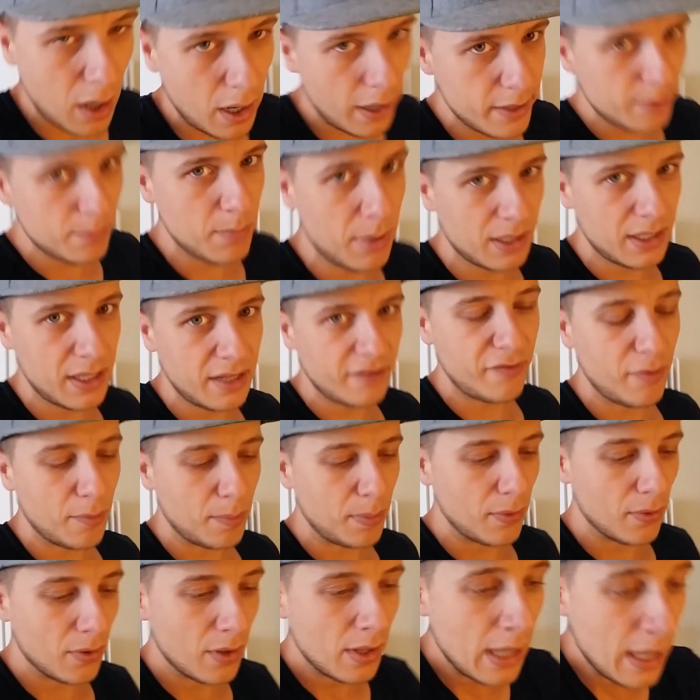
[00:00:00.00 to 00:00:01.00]

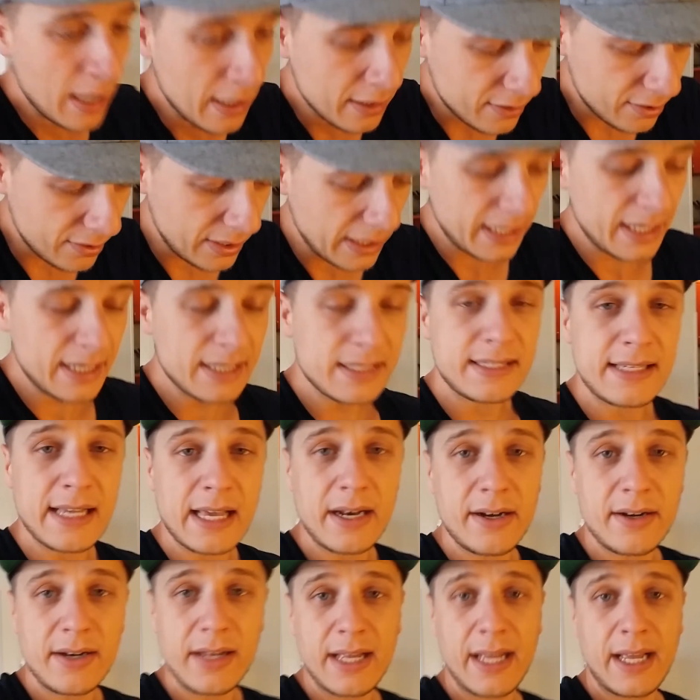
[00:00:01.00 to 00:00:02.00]
Unbelievable. Today is
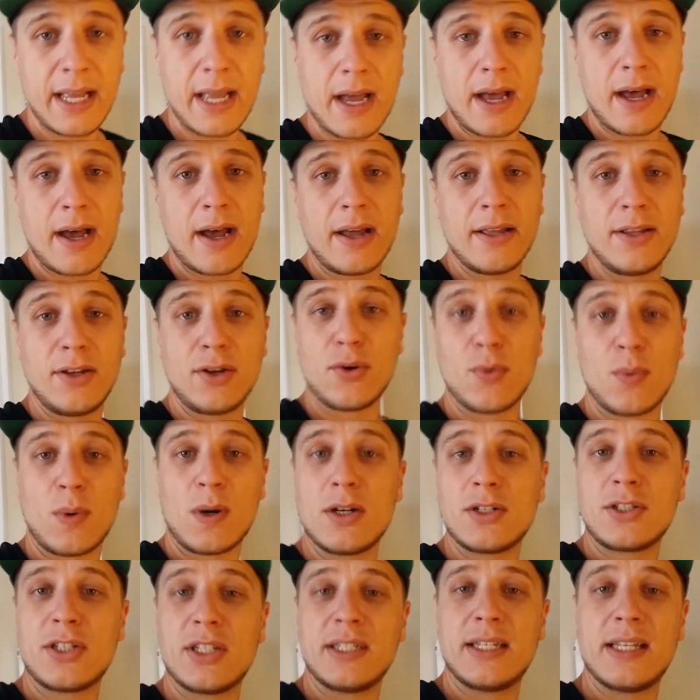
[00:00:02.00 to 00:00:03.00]
Saturday. Uh, you're
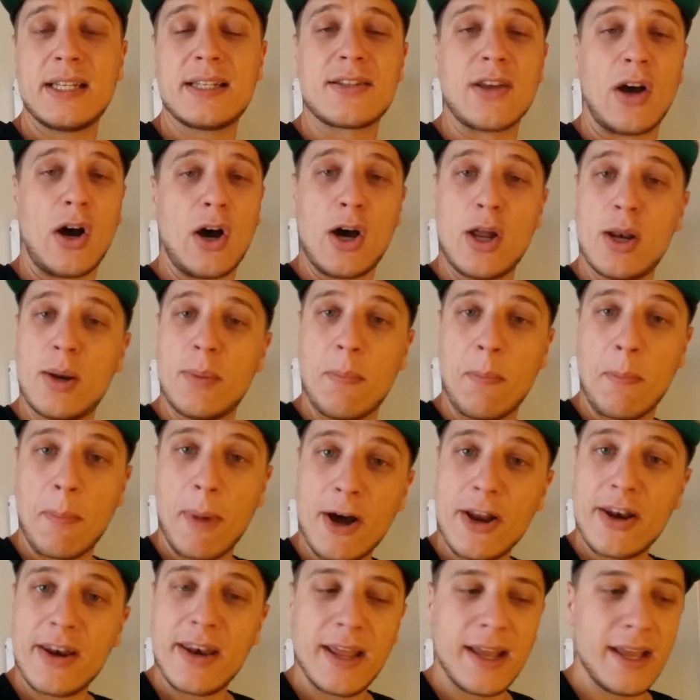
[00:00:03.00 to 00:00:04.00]
watching this on
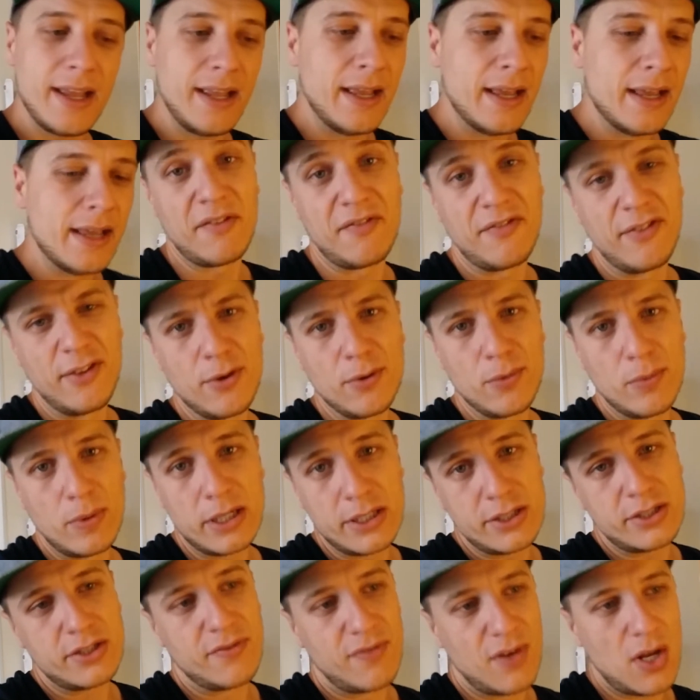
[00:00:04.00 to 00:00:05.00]
Monday if you
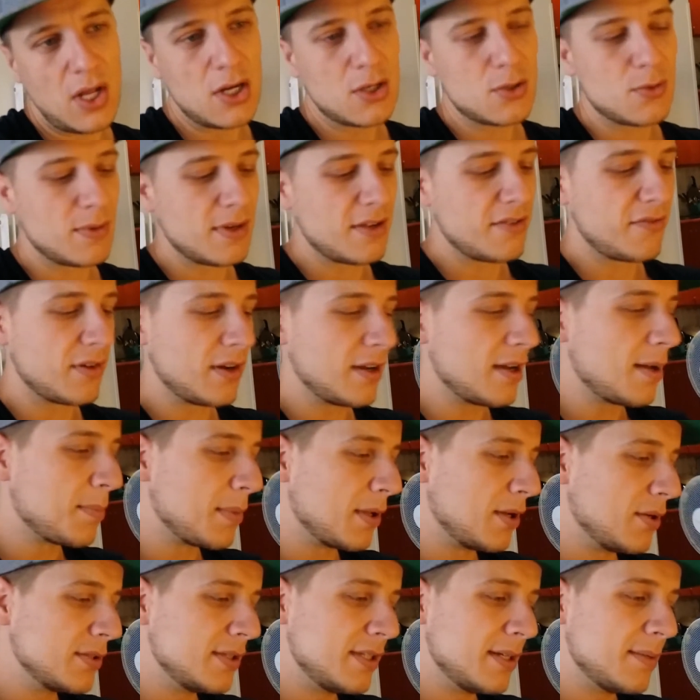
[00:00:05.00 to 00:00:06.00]
watch the vlogs whenever I
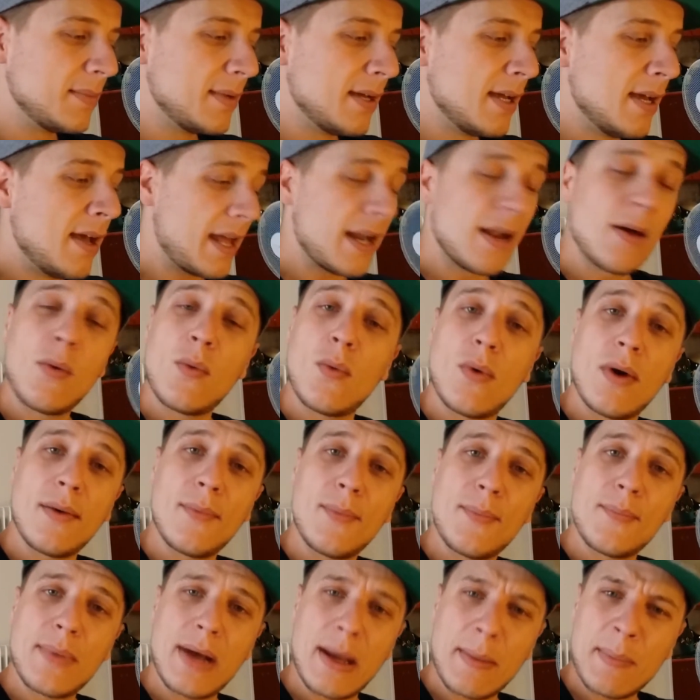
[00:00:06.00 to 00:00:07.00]
upload them. And I'll,
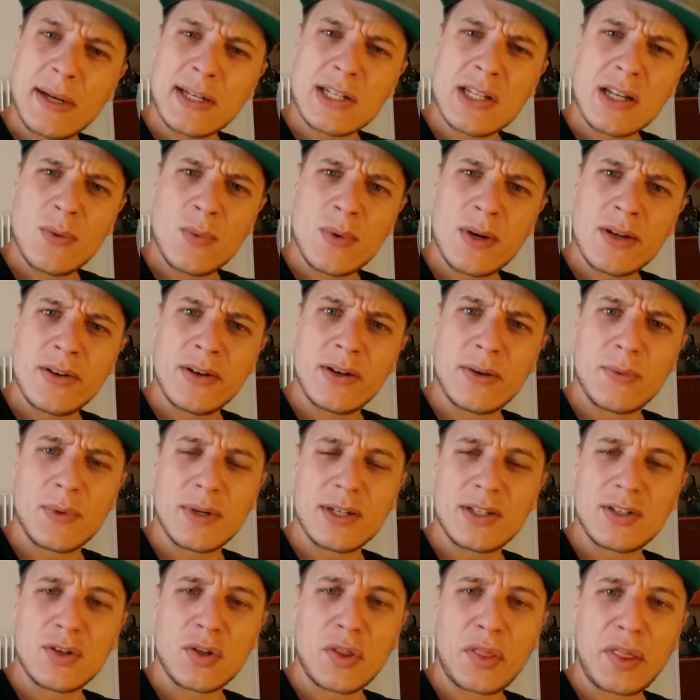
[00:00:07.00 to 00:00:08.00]
I'm actually wondering,
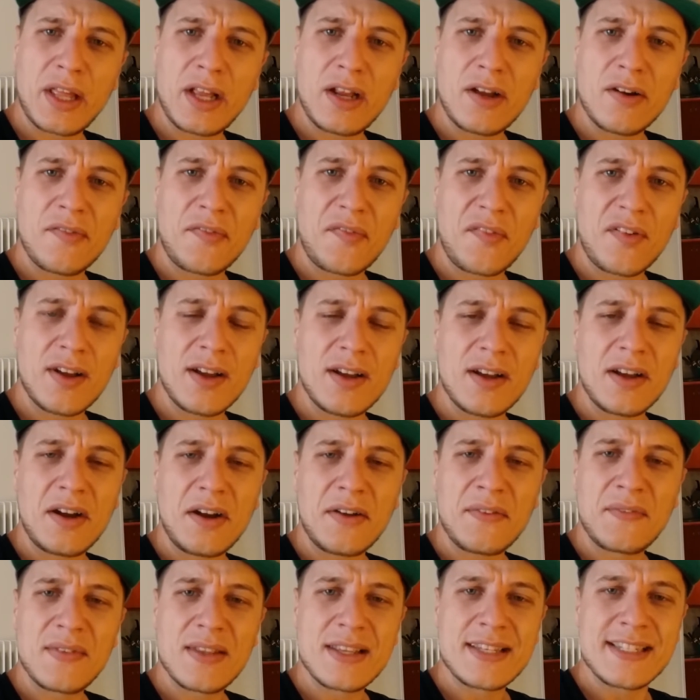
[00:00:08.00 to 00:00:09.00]
what do you think of uh,
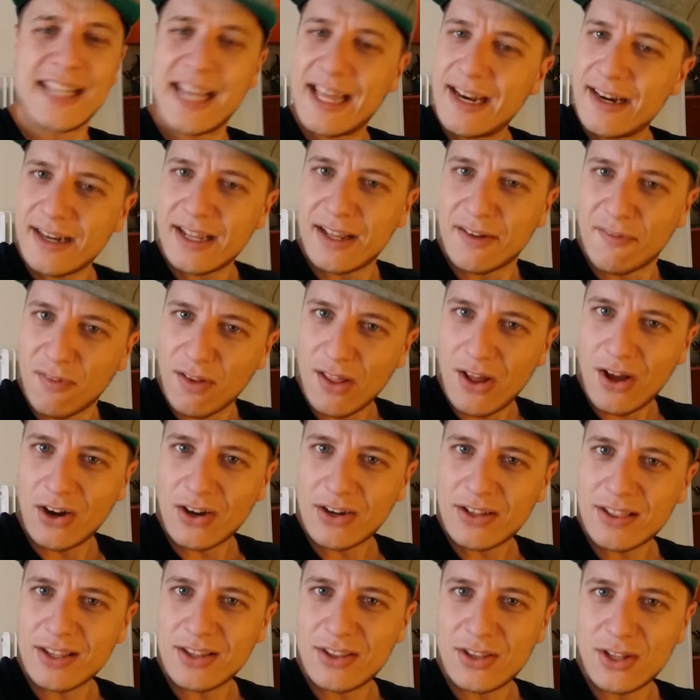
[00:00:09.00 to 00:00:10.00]
of the Saturday
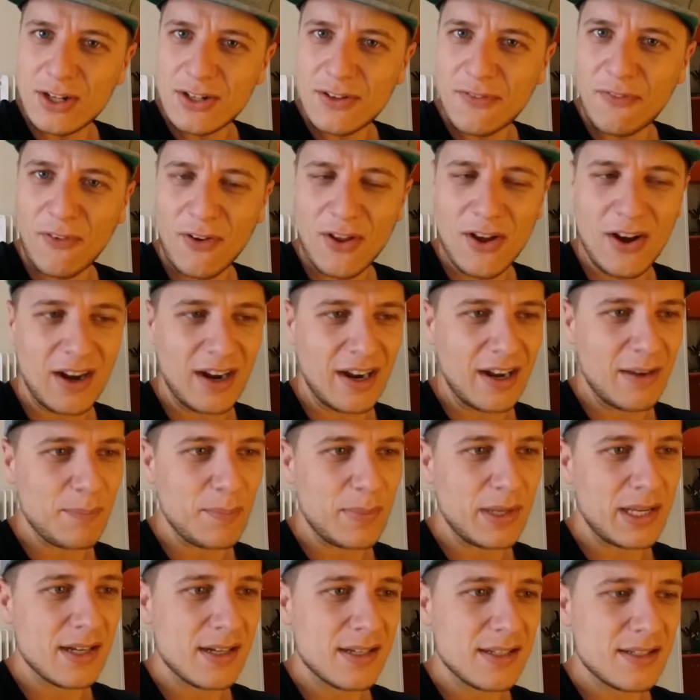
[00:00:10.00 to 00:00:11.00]
vlog, the Dutch vlog?
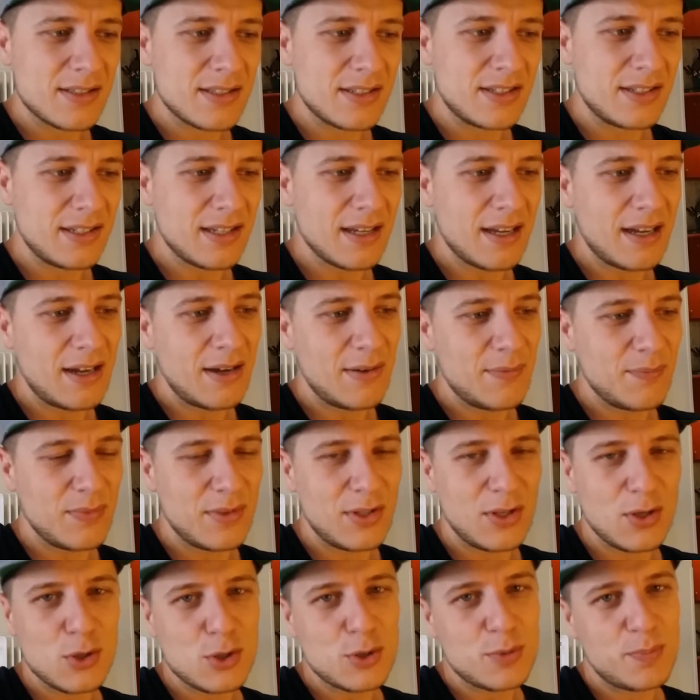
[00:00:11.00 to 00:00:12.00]
Because yeah,
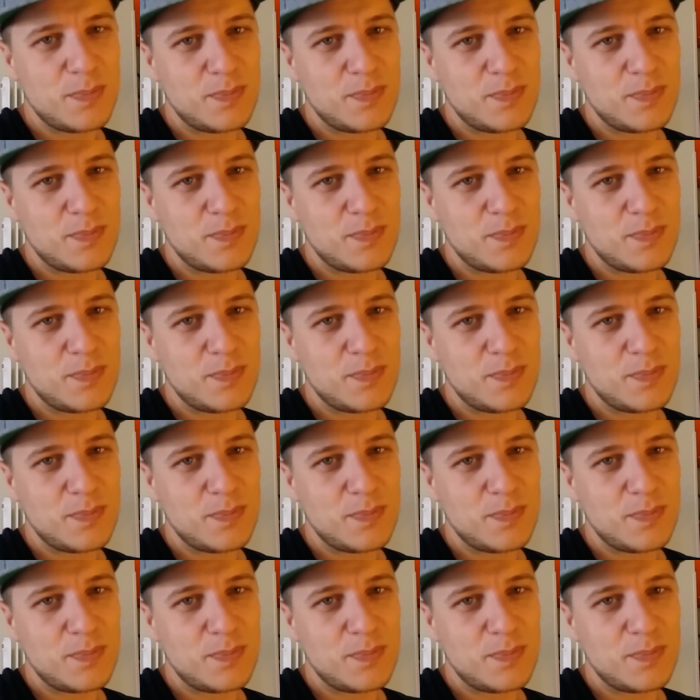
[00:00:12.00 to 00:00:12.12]
you.